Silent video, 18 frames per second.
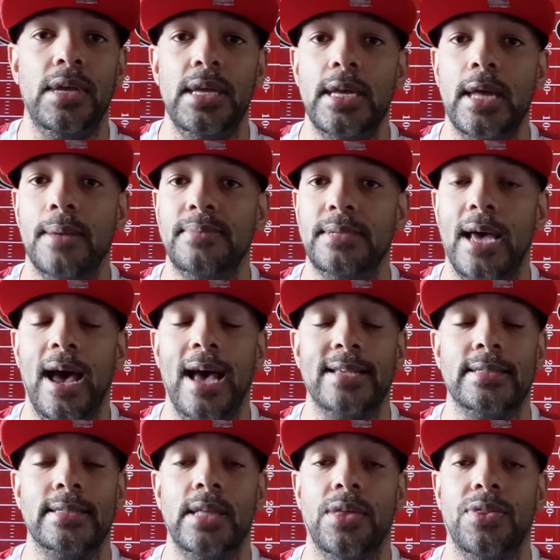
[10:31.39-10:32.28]
he comes out,
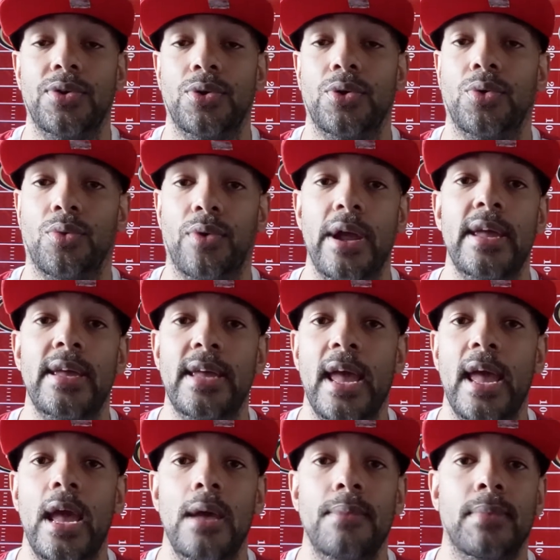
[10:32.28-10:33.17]
has another great
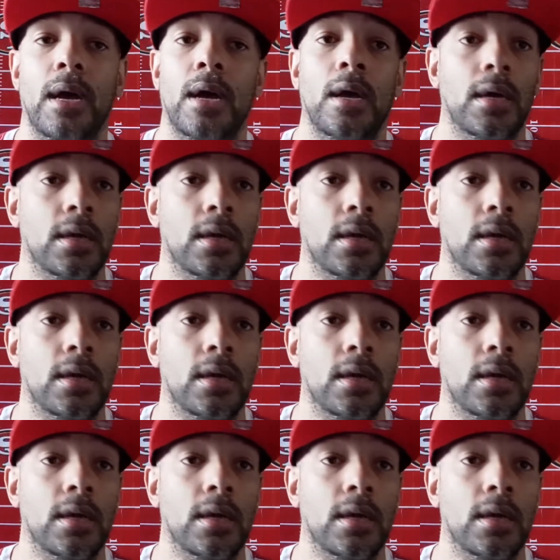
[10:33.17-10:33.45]
game.